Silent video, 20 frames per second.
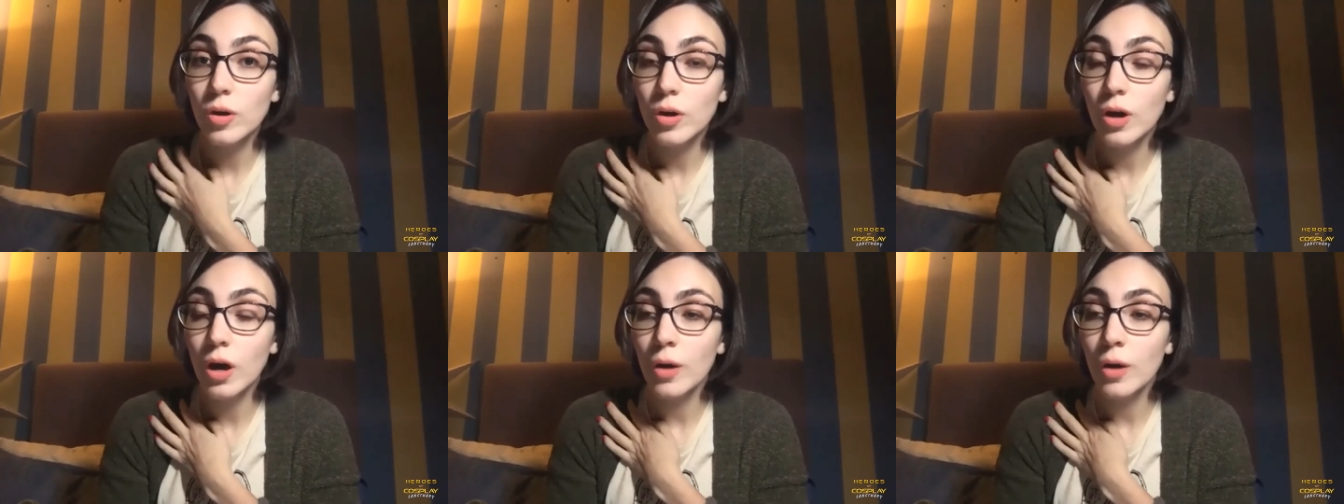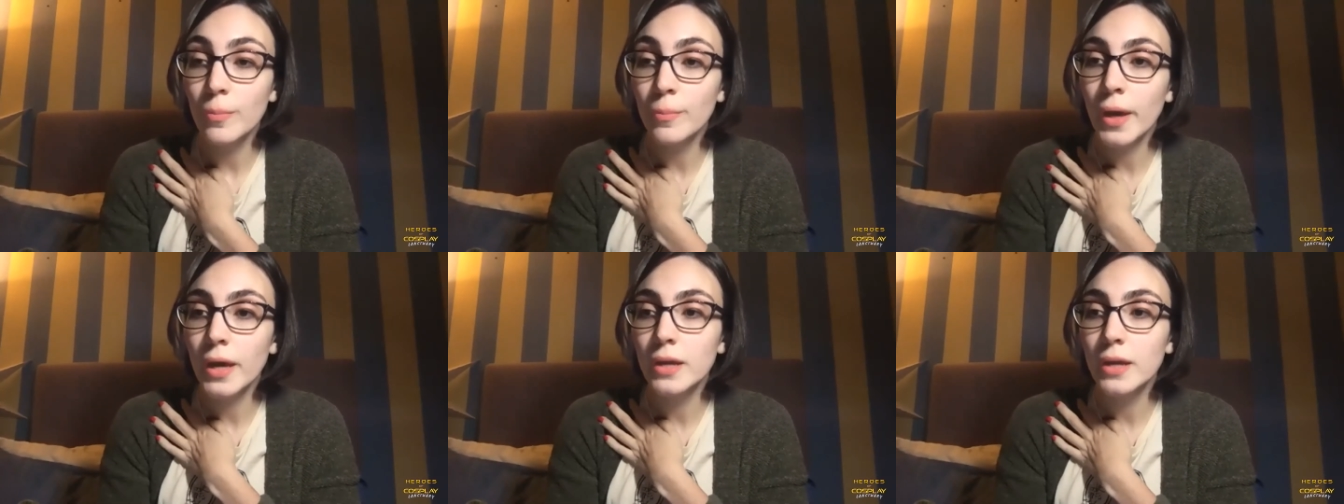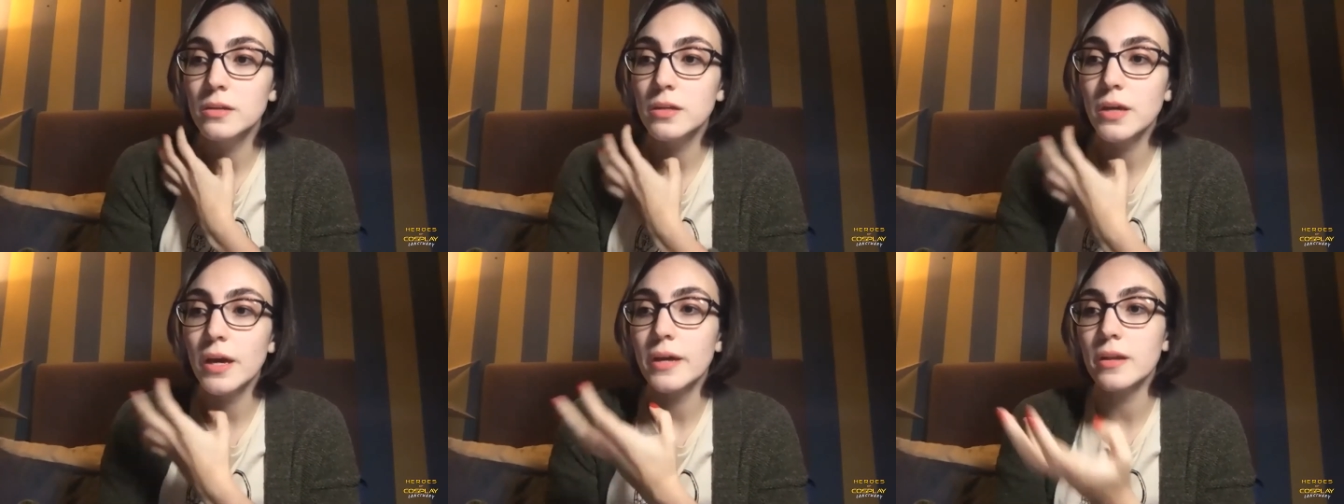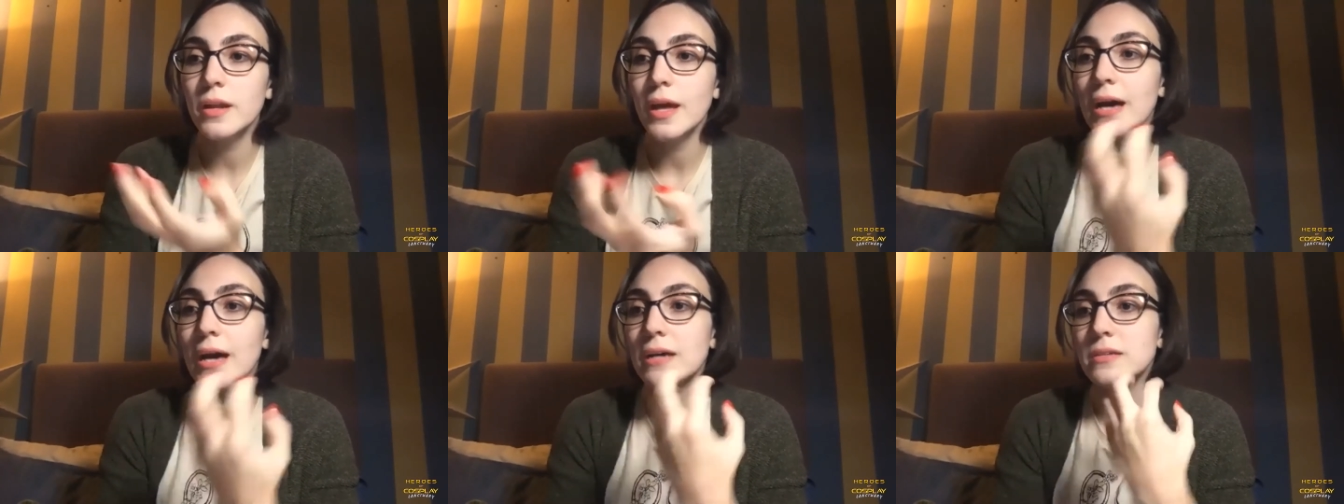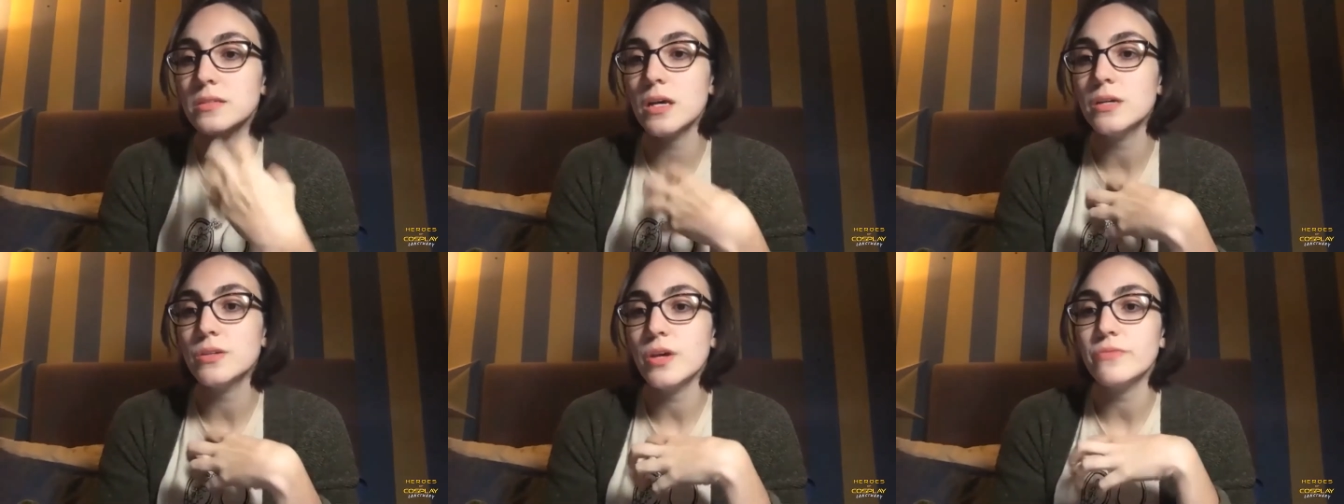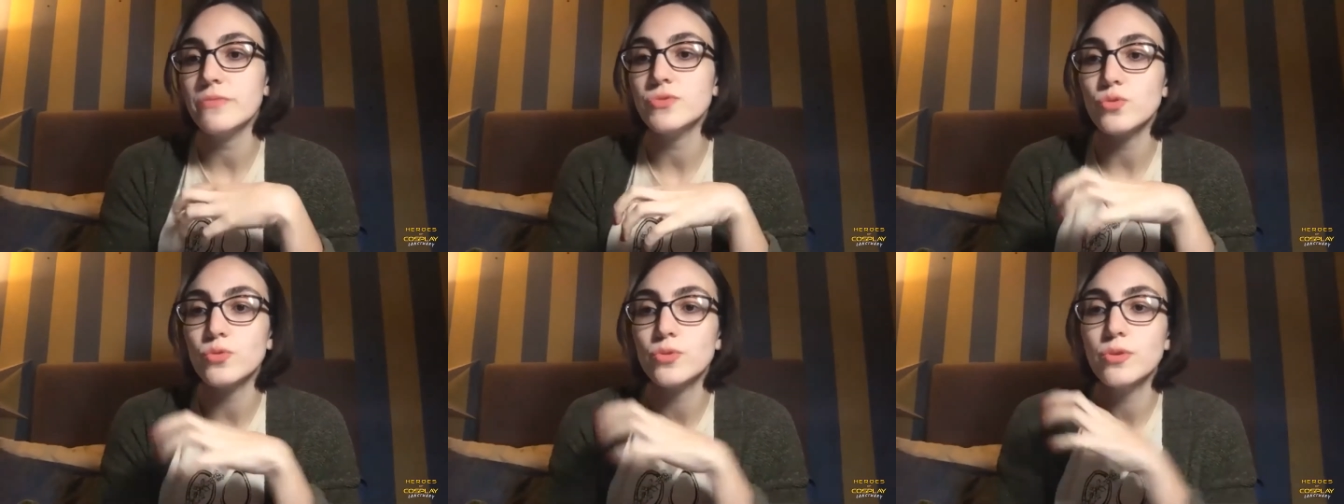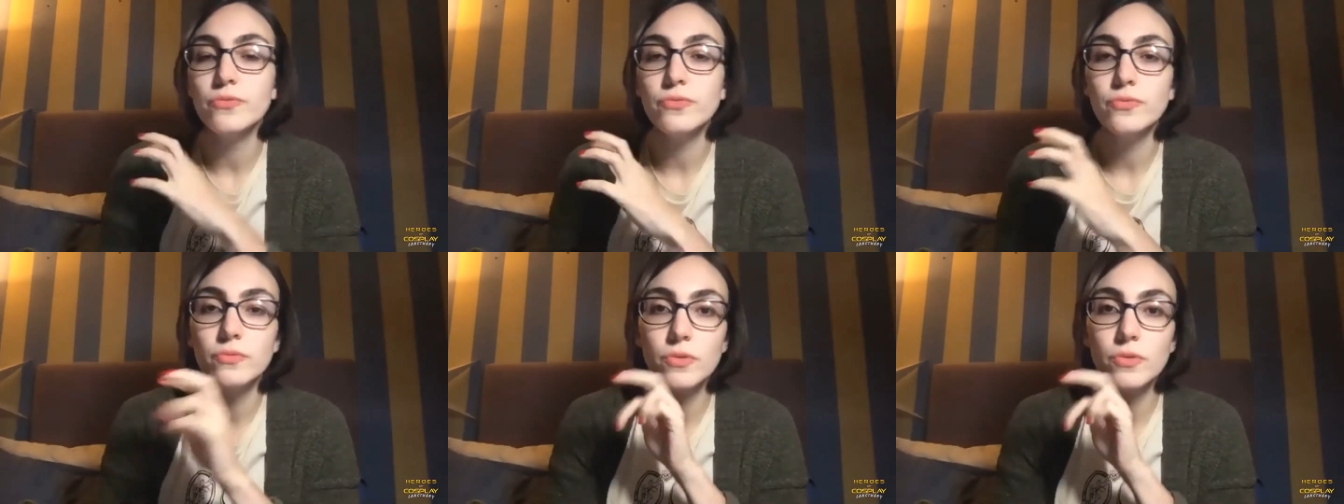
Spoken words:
And as I have sort of